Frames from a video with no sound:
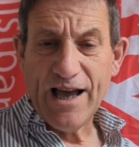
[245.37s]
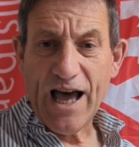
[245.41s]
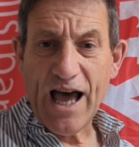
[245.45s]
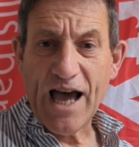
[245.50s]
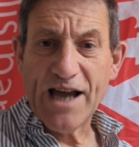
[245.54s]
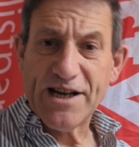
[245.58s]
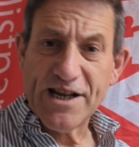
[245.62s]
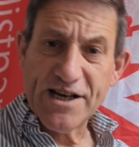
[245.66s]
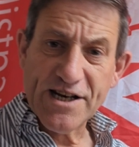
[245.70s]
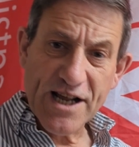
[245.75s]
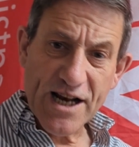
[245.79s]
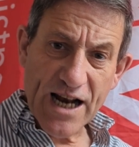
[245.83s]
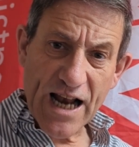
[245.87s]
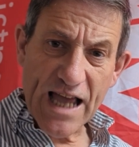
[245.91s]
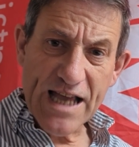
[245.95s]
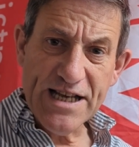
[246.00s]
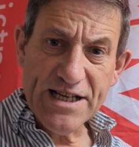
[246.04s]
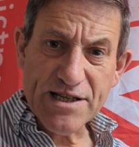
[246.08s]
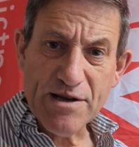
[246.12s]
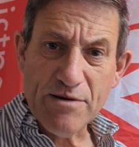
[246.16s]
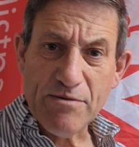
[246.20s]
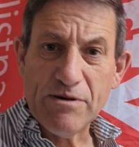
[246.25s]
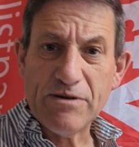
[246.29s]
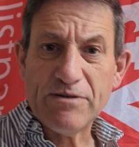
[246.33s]
And in a
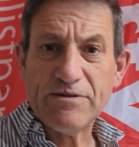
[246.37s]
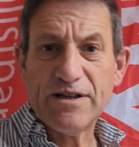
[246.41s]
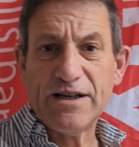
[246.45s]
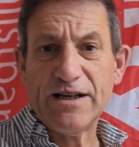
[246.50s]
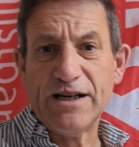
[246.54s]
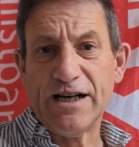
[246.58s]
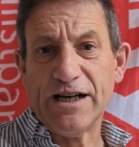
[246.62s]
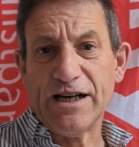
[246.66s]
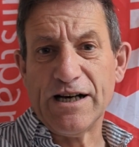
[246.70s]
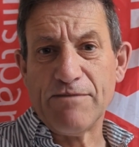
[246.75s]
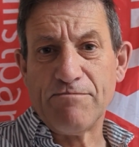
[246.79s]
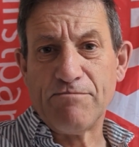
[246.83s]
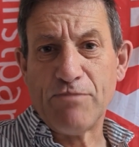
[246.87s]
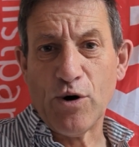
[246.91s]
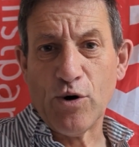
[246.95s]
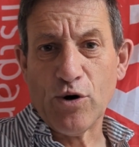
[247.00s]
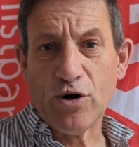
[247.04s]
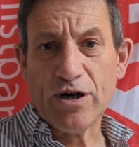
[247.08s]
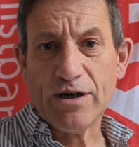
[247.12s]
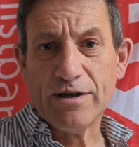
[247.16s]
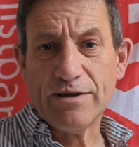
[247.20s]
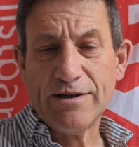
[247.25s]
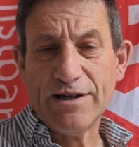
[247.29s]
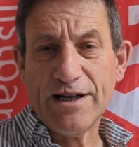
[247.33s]
later
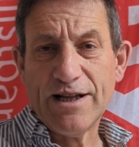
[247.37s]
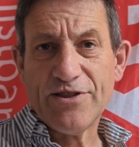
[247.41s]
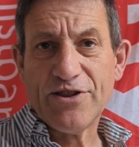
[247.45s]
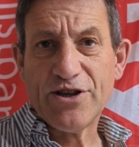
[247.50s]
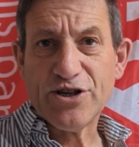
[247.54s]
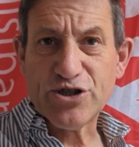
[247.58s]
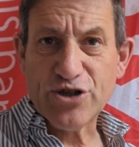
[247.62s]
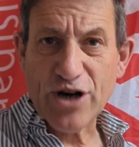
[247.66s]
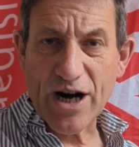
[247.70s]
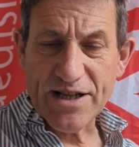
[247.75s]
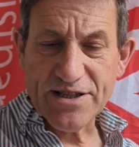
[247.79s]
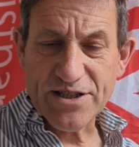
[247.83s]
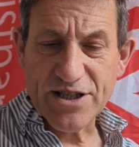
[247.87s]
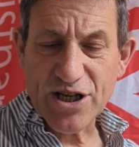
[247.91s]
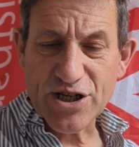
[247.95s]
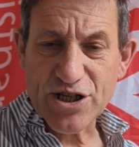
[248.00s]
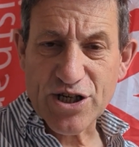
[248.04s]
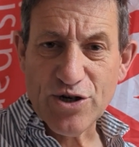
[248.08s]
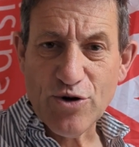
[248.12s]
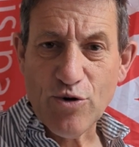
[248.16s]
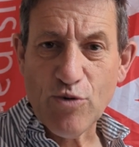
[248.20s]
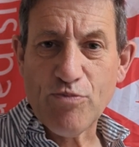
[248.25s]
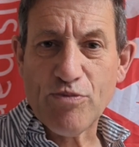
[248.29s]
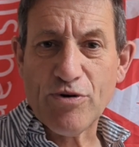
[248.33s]
book, The
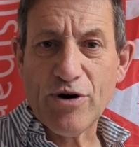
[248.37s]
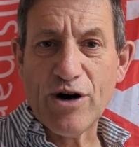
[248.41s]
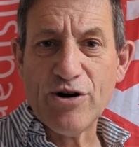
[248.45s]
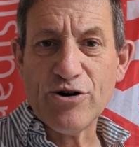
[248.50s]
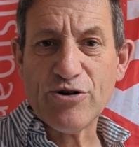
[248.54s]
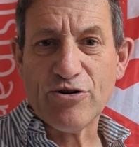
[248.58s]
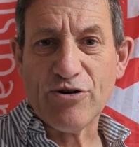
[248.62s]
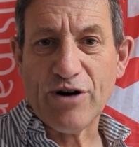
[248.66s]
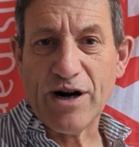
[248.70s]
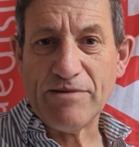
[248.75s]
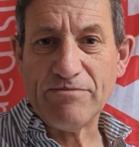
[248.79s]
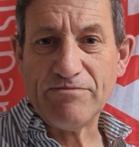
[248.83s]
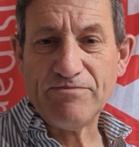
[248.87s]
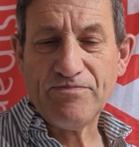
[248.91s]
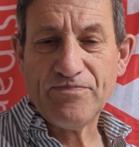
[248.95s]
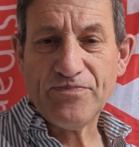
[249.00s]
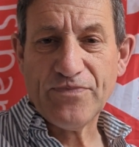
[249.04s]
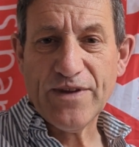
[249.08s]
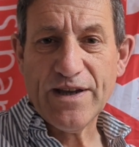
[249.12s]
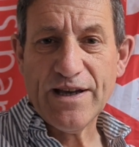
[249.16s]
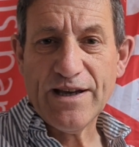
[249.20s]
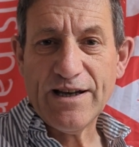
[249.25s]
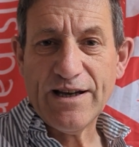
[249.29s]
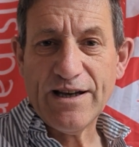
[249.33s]
Transitional Program,
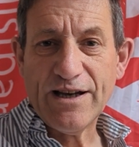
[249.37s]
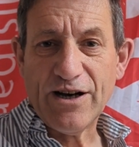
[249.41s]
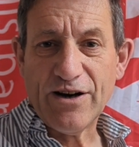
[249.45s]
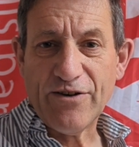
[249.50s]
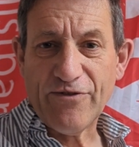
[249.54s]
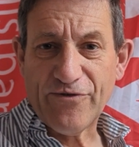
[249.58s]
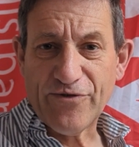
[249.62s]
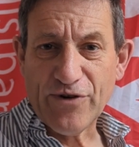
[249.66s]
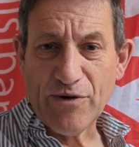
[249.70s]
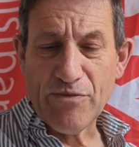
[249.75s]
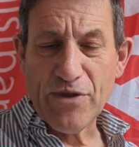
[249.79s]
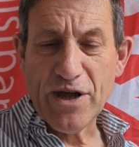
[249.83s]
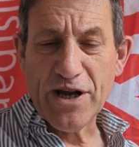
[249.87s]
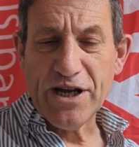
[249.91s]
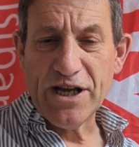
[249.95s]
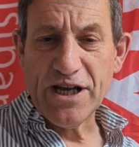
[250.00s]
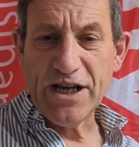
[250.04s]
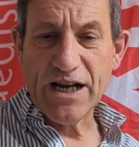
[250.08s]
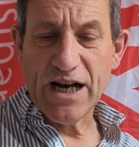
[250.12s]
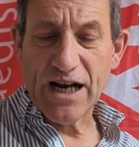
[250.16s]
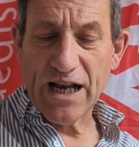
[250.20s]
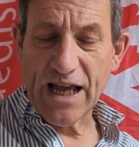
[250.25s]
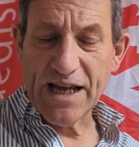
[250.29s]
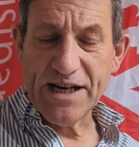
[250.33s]
from
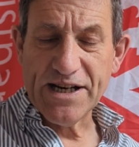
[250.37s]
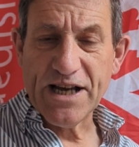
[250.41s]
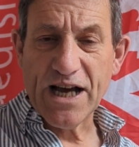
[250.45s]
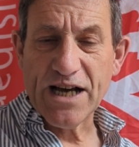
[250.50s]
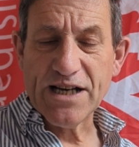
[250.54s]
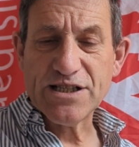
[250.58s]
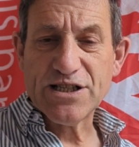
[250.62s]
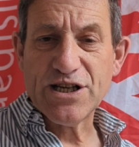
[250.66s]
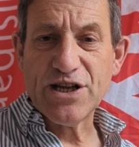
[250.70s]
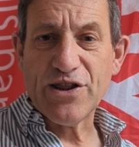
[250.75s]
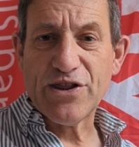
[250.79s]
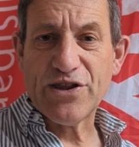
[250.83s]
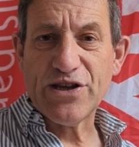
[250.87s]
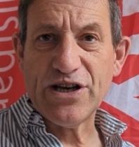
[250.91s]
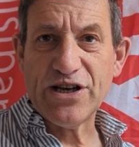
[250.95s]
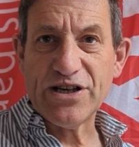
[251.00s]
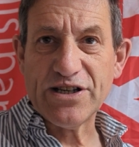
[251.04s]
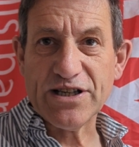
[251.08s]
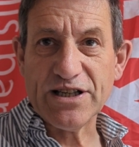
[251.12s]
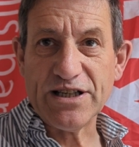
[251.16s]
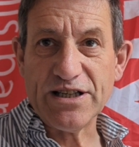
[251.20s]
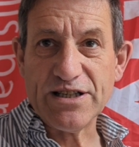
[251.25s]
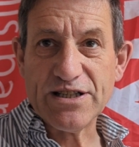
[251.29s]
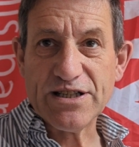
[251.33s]
the late
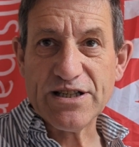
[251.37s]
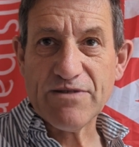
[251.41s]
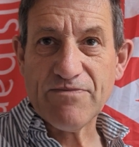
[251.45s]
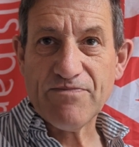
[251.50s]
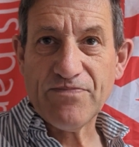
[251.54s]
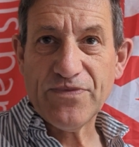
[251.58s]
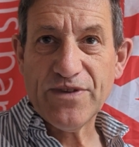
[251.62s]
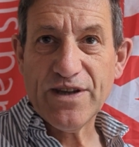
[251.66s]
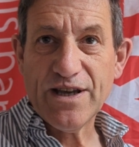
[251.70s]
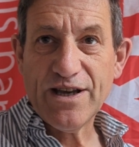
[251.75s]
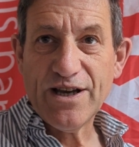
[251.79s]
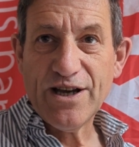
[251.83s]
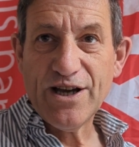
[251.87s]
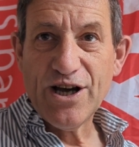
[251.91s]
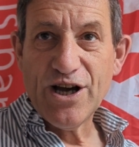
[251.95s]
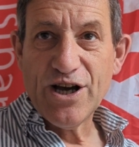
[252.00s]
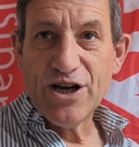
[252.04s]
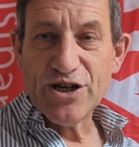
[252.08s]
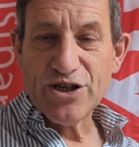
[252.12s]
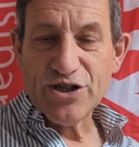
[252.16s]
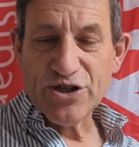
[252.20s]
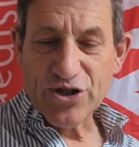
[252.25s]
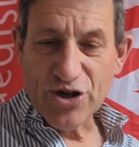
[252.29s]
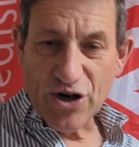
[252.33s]
1930s,
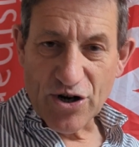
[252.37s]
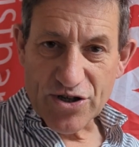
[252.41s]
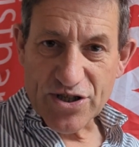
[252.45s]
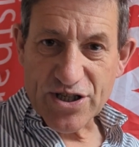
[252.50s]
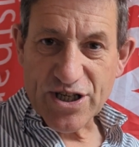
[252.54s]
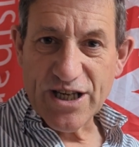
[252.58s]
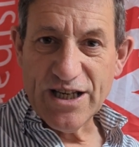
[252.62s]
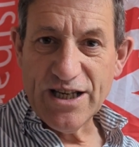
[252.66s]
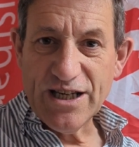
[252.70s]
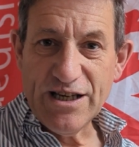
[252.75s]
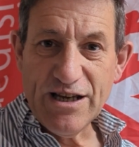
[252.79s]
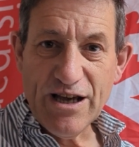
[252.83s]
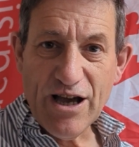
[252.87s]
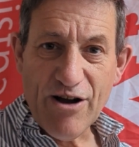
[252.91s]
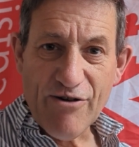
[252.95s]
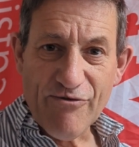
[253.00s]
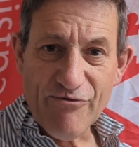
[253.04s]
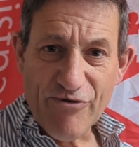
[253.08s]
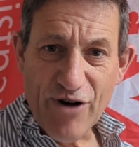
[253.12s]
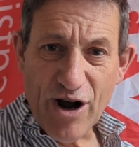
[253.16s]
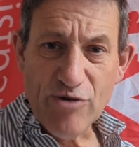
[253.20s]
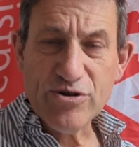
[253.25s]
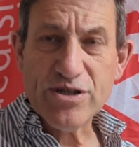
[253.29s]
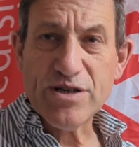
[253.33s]
Trotsky
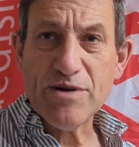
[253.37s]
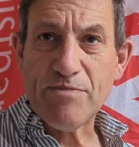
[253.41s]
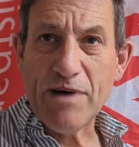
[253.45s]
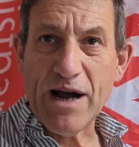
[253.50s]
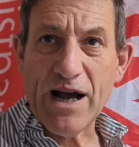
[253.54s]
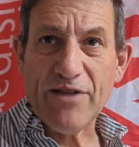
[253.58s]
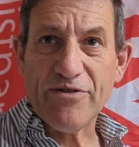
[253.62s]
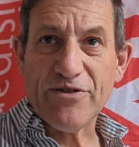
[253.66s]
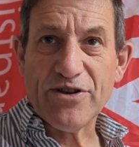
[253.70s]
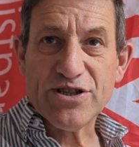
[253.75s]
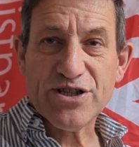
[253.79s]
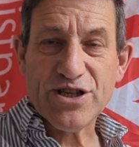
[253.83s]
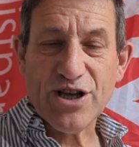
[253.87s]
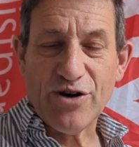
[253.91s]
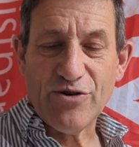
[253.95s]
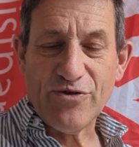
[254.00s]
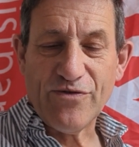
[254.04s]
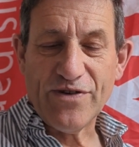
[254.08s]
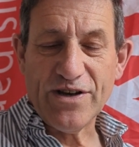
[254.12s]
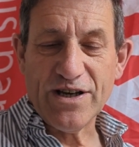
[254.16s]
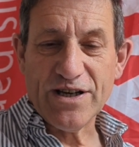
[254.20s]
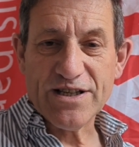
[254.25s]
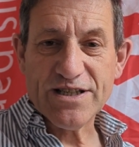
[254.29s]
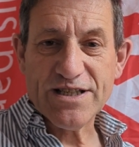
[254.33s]
wrote about the
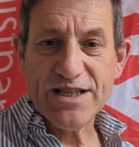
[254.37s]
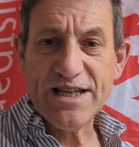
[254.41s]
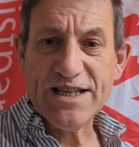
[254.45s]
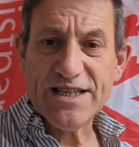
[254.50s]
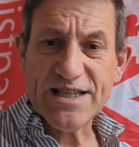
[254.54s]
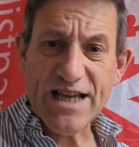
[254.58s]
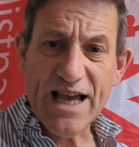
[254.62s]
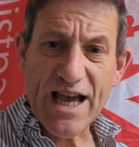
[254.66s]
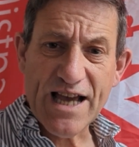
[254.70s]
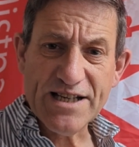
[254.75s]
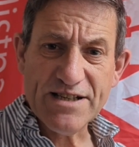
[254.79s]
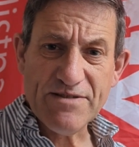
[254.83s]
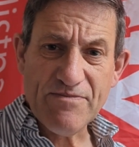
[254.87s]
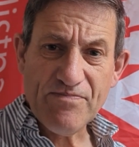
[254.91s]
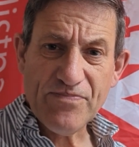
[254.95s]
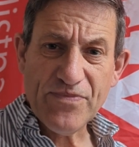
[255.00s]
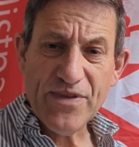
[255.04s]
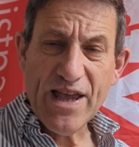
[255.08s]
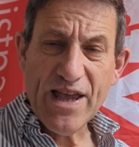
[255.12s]
Soviets. He said,